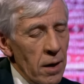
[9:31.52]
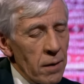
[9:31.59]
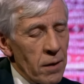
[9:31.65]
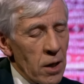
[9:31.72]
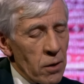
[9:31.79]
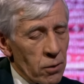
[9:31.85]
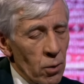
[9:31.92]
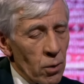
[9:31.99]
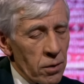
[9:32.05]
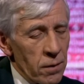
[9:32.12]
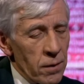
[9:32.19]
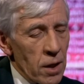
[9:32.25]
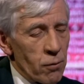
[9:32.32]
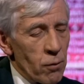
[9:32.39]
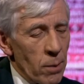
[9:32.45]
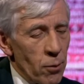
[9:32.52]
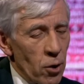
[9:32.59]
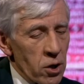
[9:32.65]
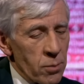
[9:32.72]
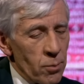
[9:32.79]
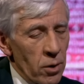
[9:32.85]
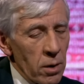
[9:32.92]
these talks and this
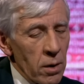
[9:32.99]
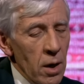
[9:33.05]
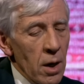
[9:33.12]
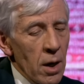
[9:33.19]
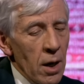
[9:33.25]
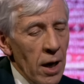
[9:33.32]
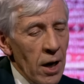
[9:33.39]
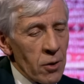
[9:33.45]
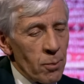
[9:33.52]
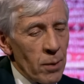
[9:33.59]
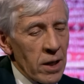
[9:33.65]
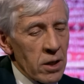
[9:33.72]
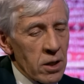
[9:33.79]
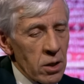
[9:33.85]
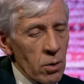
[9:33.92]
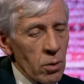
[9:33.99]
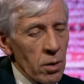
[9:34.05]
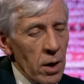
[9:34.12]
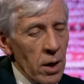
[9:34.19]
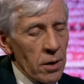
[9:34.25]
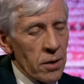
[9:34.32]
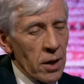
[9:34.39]
rapprochement has been
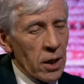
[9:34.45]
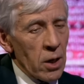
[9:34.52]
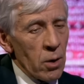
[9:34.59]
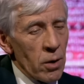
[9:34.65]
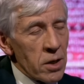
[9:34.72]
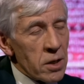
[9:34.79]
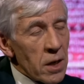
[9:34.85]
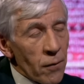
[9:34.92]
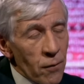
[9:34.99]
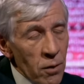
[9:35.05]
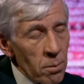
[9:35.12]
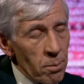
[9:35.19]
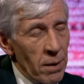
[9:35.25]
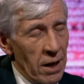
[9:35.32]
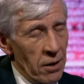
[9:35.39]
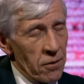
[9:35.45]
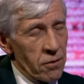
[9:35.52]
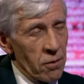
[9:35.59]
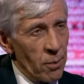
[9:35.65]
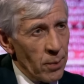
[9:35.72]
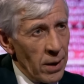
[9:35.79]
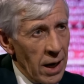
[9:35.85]
to secure a different
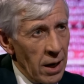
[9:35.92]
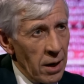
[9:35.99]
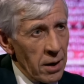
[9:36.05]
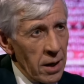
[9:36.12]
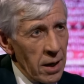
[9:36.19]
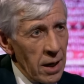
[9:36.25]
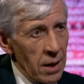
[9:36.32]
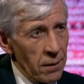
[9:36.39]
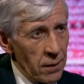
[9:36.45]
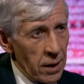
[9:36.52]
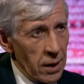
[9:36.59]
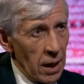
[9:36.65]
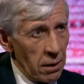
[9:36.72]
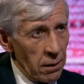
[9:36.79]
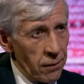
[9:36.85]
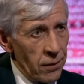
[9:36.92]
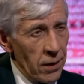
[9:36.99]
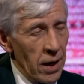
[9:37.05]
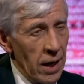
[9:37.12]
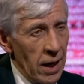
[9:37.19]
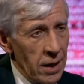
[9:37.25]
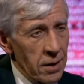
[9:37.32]
balance of power in the Gulf.
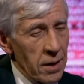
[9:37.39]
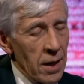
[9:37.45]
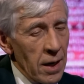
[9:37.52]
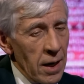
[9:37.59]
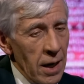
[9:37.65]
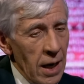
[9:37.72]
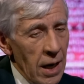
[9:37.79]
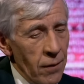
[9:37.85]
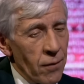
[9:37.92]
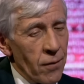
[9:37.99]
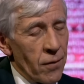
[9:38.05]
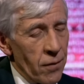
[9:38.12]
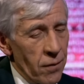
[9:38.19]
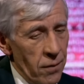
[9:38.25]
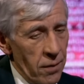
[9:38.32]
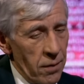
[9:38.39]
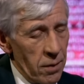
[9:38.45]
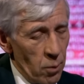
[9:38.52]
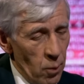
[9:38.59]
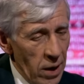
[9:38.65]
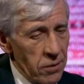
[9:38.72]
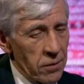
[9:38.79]
And if
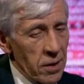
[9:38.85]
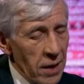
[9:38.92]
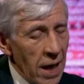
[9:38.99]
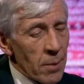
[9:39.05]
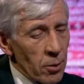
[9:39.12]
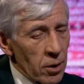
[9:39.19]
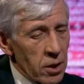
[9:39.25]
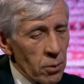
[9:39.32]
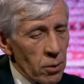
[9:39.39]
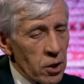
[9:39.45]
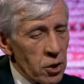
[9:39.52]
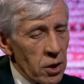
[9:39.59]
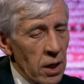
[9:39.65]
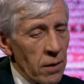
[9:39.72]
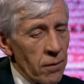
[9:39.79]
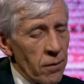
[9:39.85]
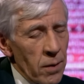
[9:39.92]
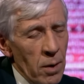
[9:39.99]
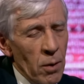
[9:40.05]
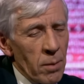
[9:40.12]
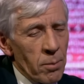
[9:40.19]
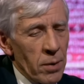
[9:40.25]
the West is able to achieve,
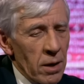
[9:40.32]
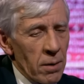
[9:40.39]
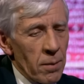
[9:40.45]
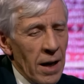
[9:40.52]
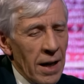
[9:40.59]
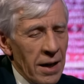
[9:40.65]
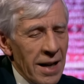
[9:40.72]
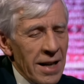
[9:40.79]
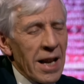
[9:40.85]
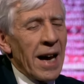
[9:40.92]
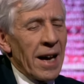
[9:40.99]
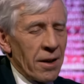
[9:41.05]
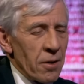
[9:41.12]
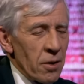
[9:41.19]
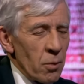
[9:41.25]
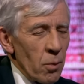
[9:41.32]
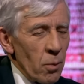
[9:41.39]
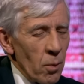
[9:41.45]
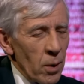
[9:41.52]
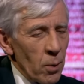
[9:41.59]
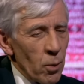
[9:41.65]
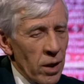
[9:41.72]
it won't be an alliance
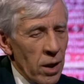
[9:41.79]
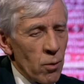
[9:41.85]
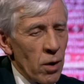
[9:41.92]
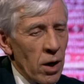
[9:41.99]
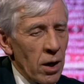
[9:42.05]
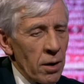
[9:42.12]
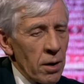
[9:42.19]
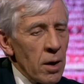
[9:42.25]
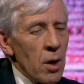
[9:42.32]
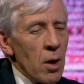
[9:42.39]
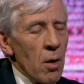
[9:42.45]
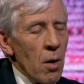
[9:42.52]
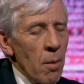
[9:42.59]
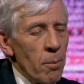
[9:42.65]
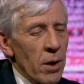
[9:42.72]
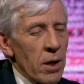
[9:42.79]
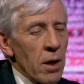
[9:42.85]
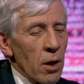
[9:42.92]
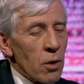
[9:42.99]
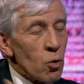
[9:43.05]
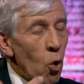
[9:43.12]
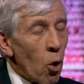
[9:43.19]
with Iran, but
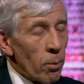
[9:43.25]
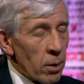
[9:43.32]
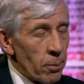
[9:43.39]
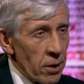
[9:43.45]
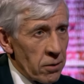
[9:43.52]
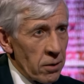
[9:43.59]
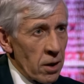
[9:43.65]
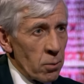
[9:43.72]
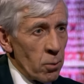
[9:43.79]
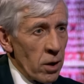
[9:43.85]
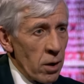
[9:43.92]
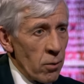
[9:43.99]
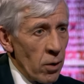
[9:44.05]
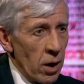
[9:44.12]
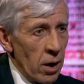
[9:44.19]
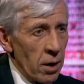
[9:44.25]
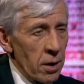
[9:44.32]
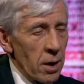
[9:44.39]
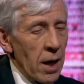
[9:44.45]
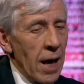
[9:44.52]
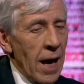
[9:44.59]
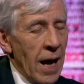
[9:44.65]
normal business with
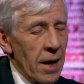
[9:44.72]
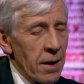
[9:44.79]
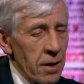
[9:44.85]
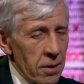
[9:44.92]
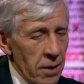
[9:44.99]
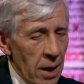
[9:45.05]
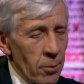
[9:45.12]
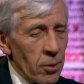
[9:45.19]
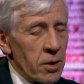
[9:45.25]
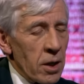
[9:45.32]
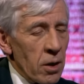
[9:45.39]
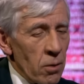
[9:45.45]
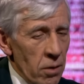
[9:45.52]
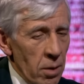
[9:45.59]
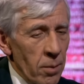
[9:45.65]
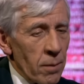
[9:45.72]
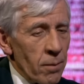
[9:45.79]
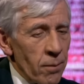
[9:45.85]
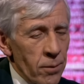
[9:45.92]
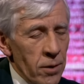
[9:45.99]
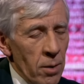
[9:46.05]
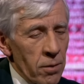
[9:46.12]
Iran and is able to use them in
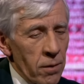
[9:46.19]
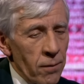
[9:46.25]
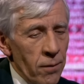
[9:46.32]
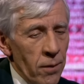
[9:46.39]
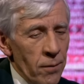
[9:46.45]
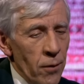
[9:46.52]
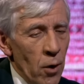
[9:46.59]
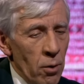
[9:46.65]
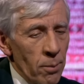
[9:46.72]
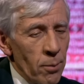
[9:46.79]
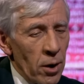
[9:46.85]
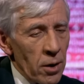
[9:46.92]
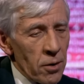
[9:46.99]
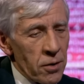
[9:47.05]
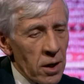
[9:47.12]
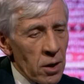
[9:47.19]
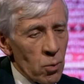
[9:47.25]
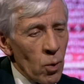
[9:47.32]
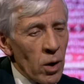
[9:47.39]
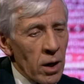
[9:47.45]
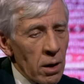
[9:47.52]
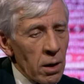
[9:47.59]
terms of foreign policy as
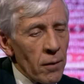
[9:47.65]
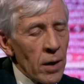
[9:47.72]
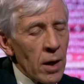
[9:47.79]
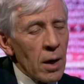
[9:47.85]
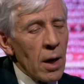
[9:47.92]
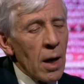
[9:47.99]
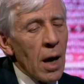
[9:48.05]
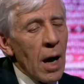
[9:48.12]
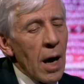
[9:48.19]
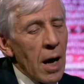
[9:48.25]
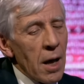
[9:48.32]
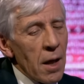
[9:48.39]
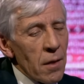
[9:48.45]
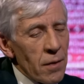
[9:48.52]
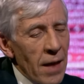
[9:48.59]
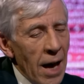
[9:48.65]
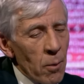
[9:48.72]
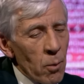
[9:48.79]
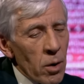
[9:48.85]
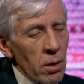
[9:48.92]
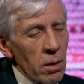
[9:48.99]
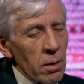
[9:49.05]
well,
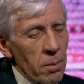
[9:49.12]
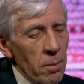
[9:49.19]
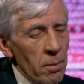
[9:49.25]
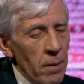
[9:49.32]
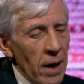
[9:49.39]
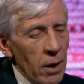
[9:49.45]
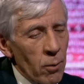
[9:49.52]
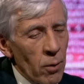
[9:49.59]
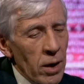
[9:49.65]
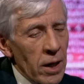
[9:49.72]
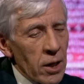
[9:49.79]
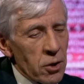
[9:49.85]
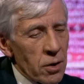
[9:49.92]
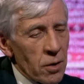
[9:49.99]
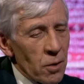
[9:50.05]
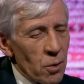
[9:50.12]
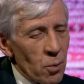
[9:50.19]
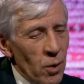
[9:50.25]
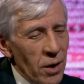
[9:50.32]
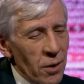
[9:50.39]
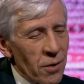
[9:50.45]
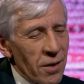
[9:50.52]
that will make relations
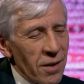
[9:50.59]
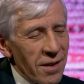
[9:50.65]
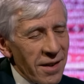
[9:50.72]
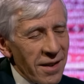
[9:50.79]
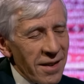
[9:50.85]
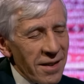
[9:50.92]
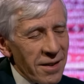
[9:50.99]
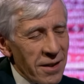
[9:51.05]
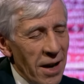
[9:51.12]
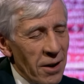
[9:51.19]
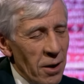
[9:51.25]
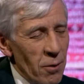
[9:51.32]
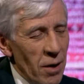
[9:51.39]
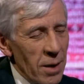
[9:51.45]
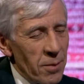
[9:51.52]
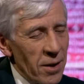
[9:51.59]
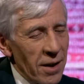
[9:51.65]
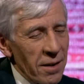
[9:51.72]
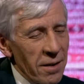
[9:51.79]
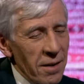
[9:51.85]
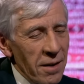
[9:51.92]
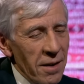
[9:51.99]
with Saudi
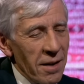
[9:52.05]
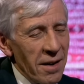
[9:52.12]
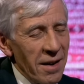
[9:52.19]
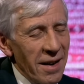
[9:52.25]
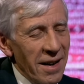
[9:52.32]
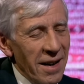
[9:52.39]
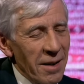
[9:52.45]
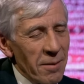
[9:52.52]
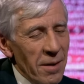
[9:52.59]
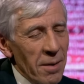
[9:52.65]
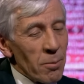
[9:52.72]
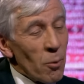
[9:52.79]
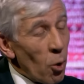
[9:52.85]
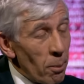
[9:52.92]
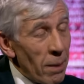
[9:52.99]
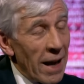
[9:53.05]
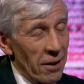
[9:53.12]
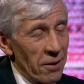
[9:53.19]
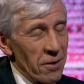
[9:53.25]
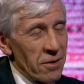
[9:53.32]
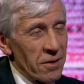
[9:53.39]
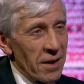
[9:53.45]
Arabia more
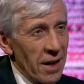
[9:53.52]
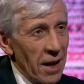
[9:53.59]
balanced.